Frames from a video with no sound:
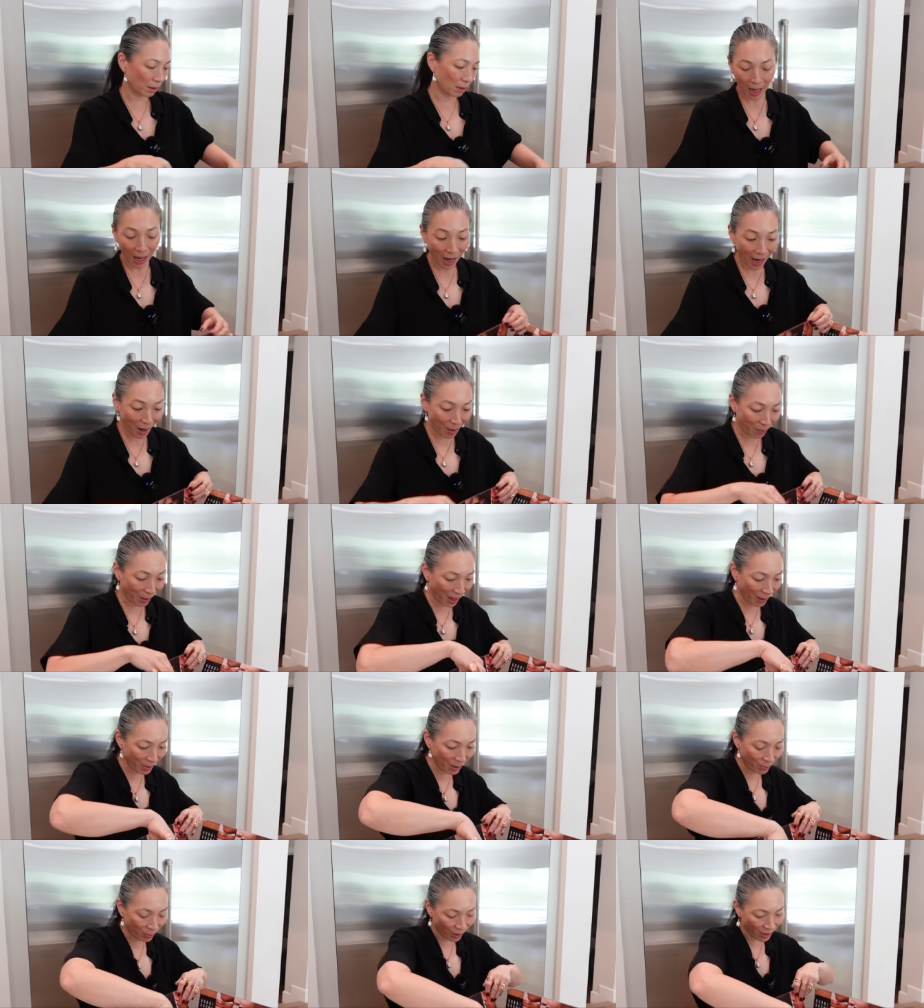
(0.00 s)
Ah,
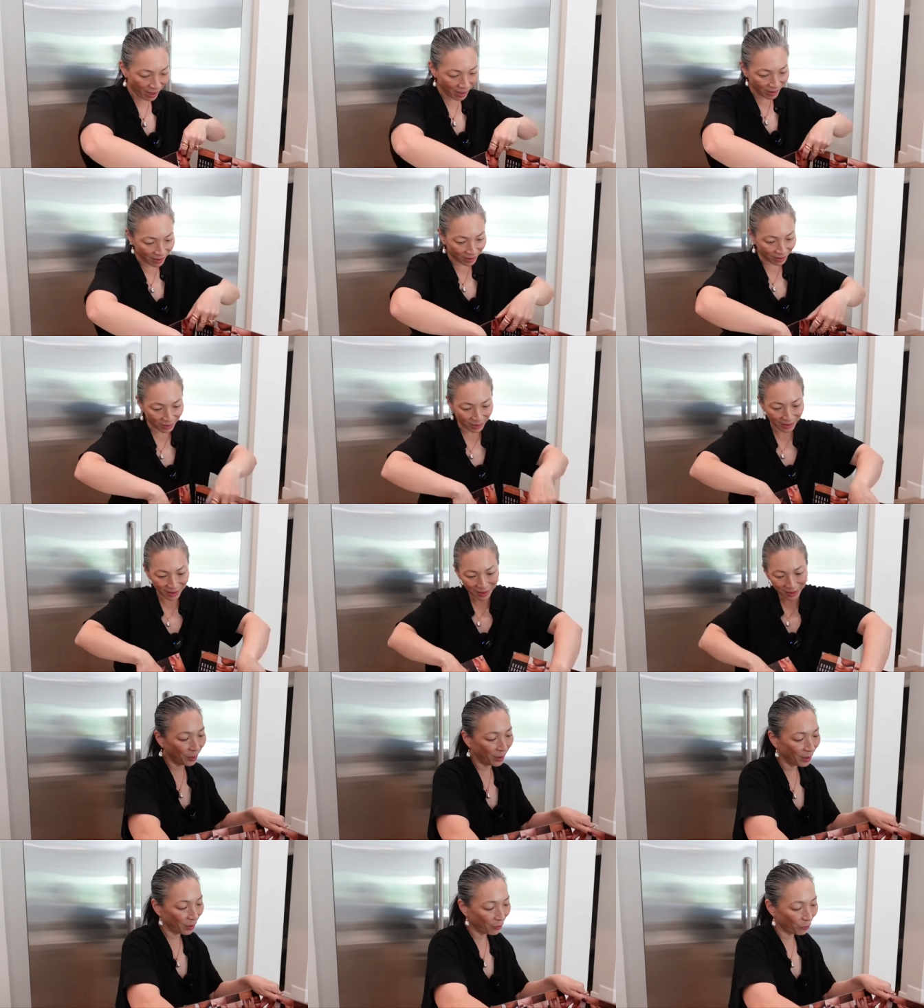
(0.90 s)
Bobbi Brown.
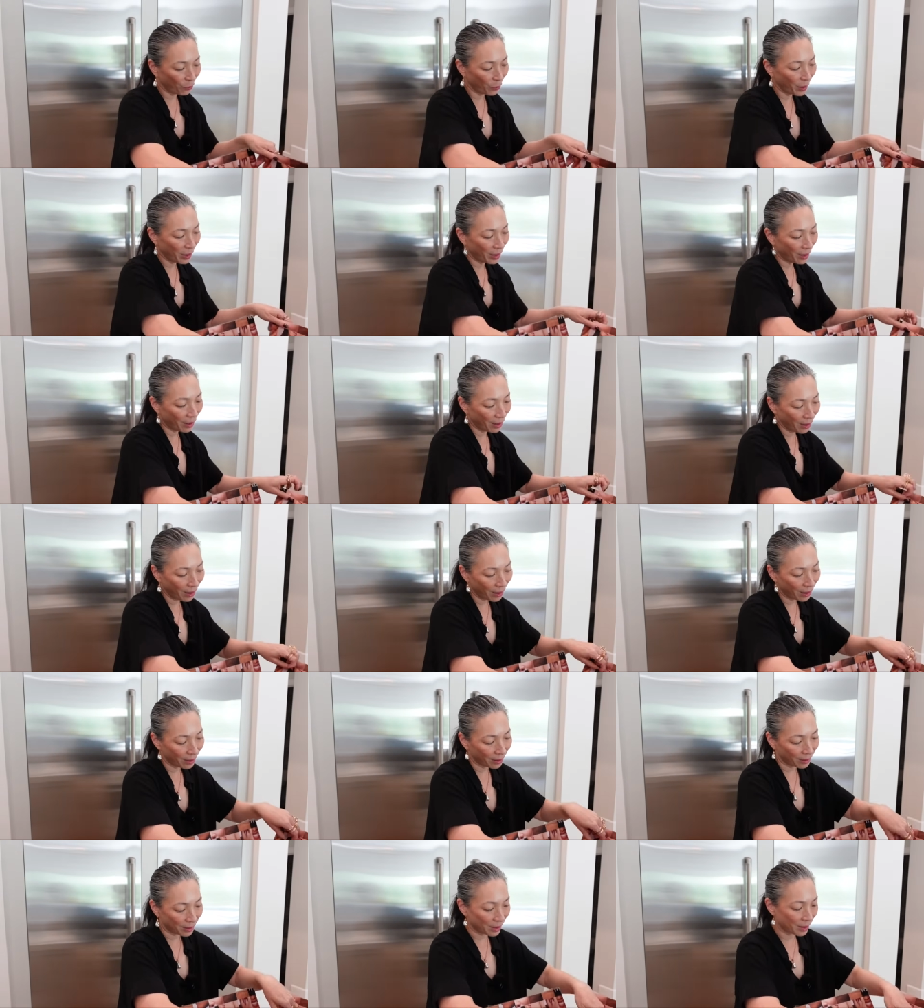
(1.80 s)
What have we
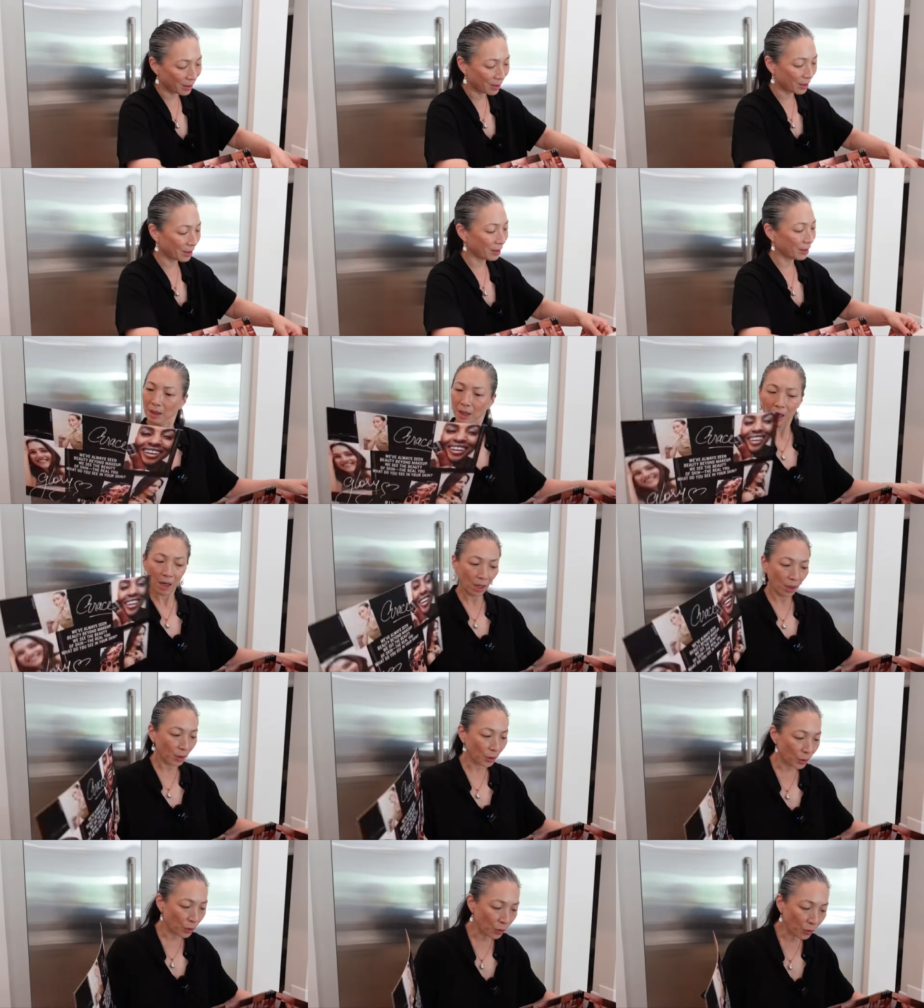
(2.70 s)
got?
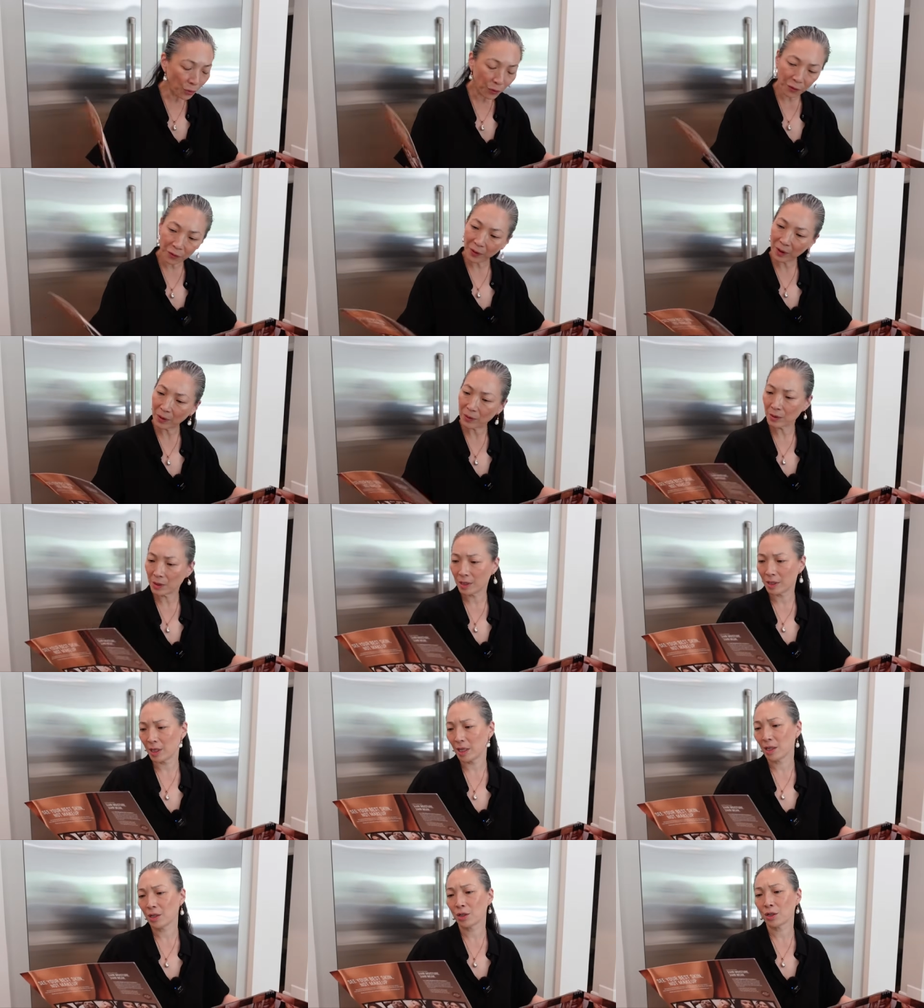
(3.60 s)
Oh, new
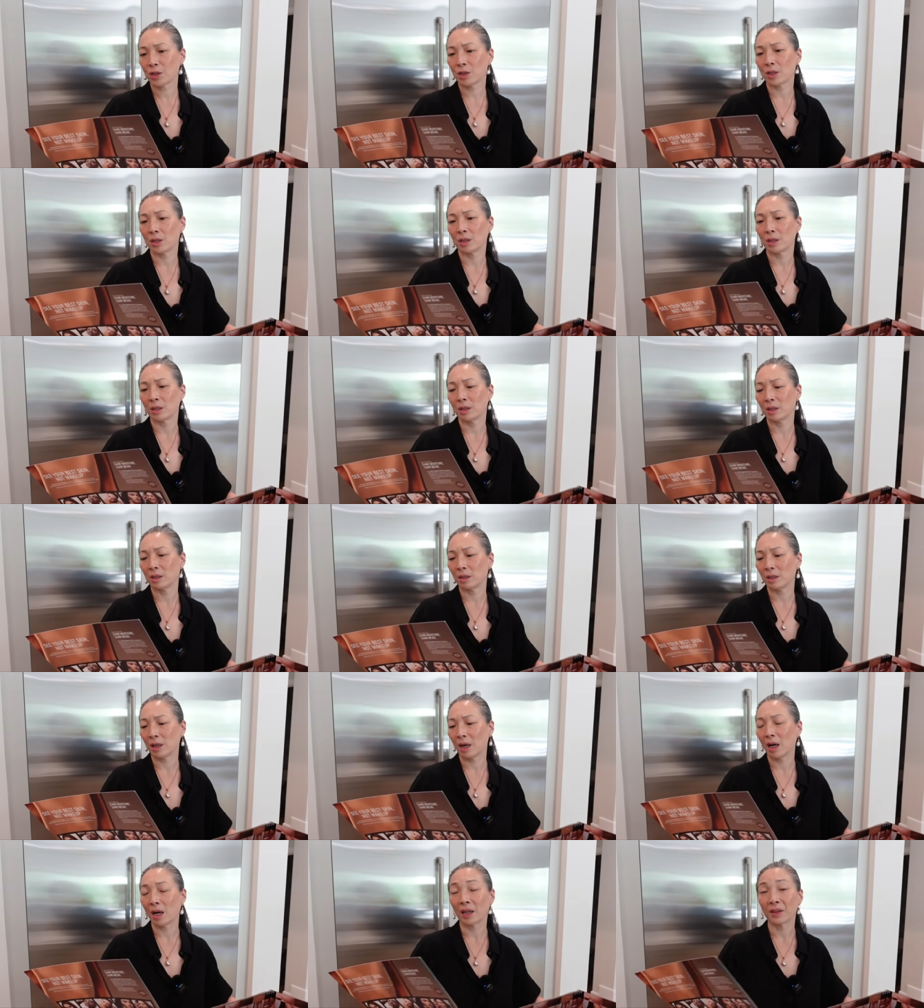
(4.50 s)

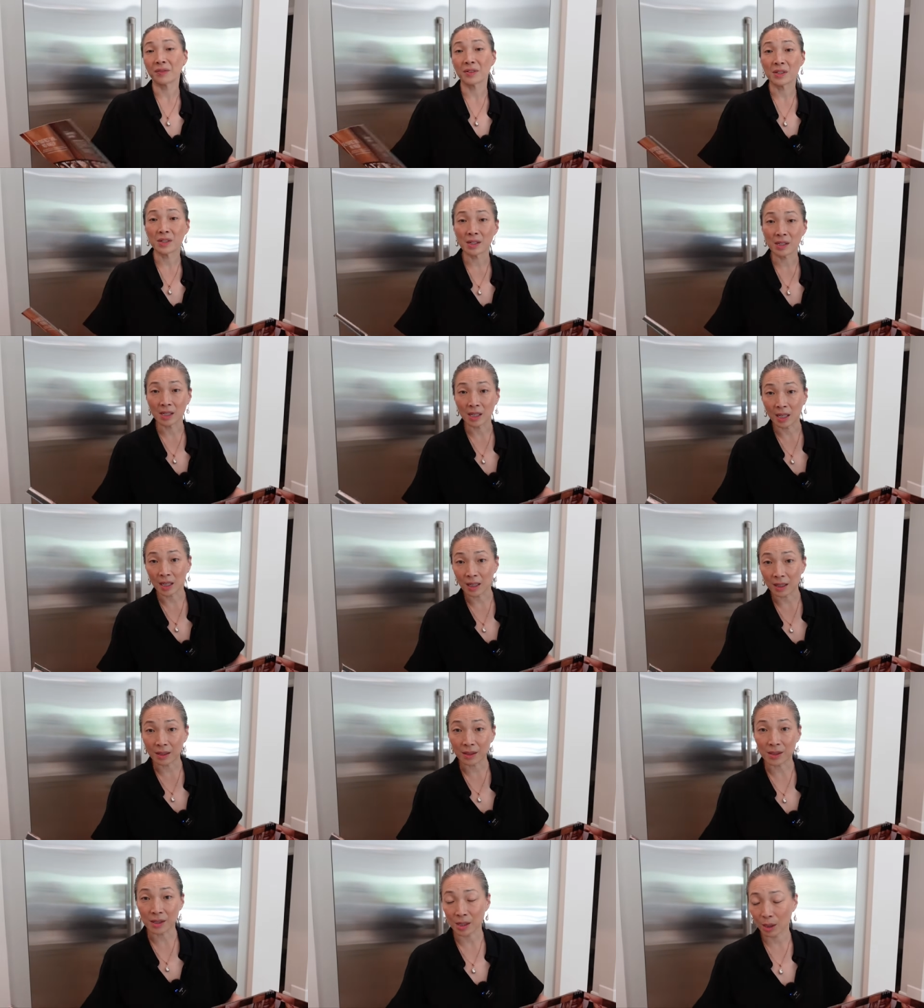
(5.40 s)
foundation. I've
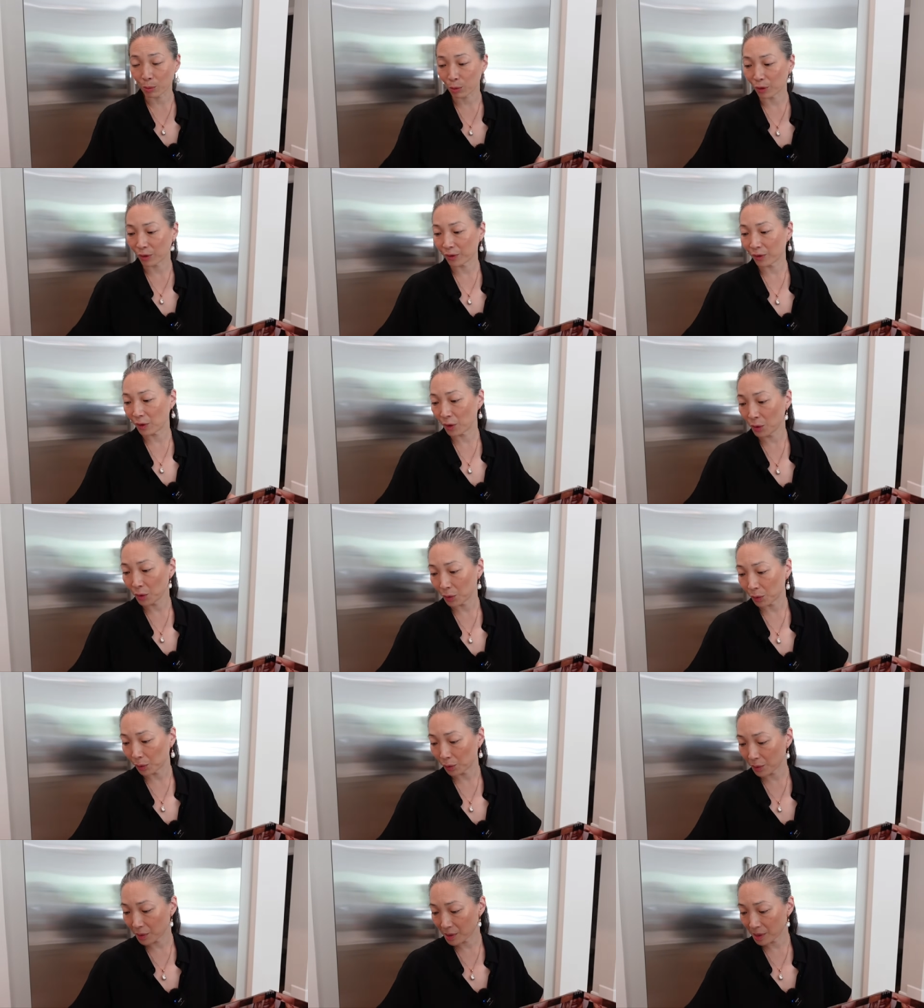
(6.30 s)
seen some
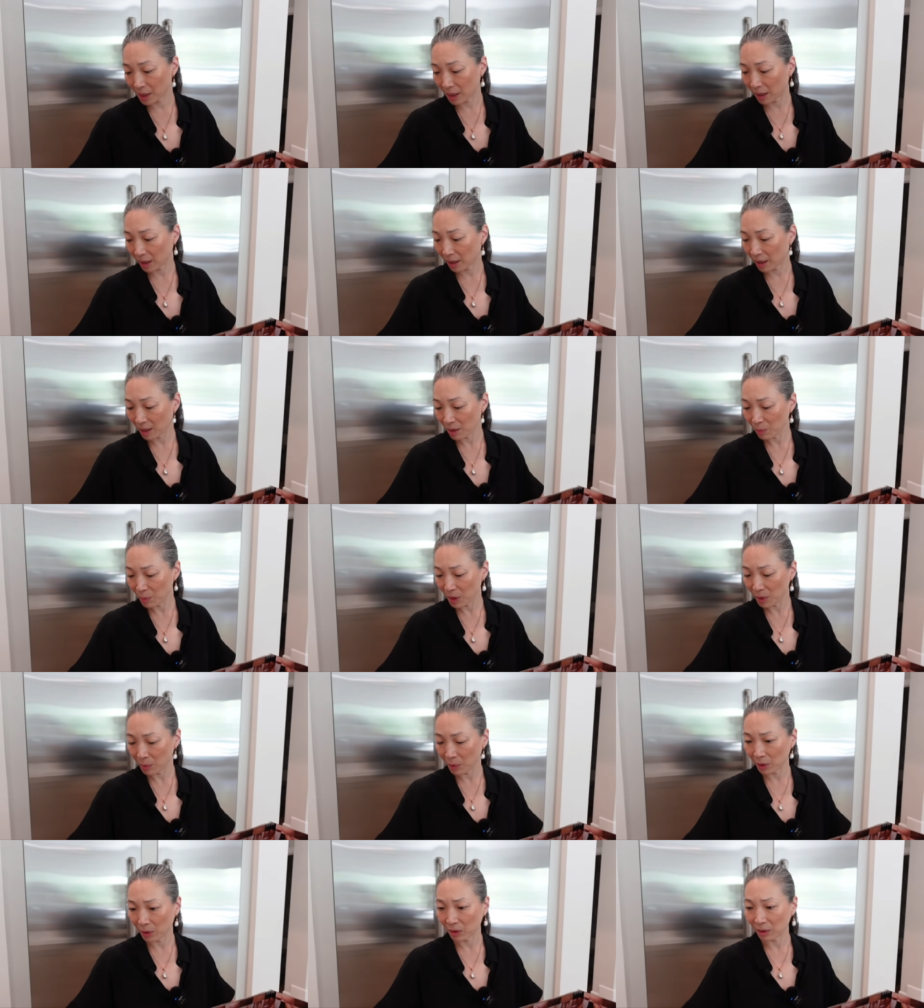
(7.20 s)
reviews and I think
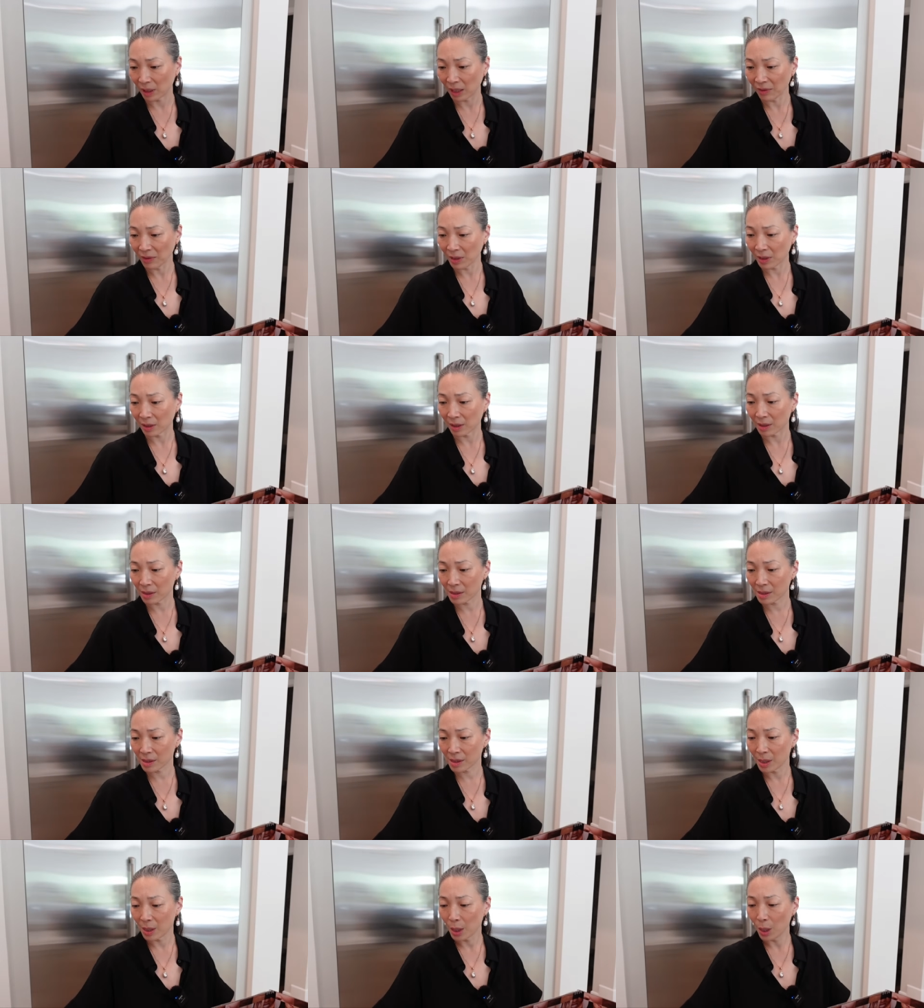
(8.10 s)
people are loving
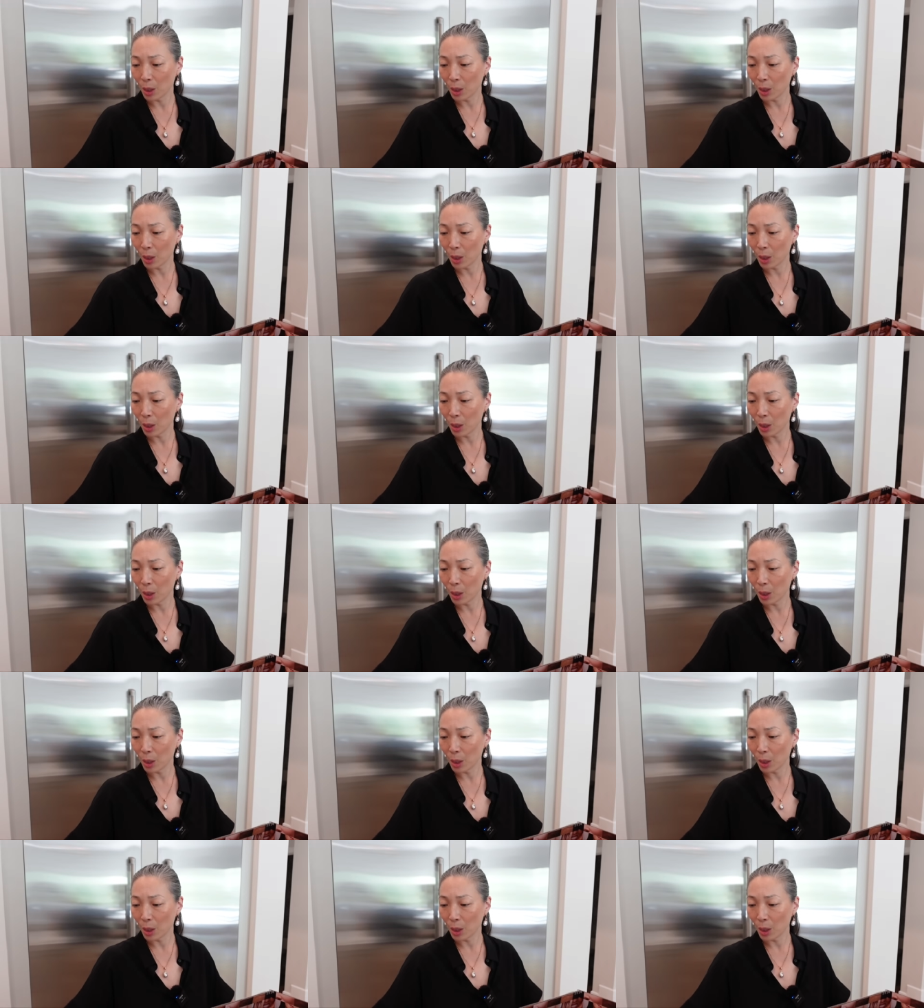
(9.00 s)
this.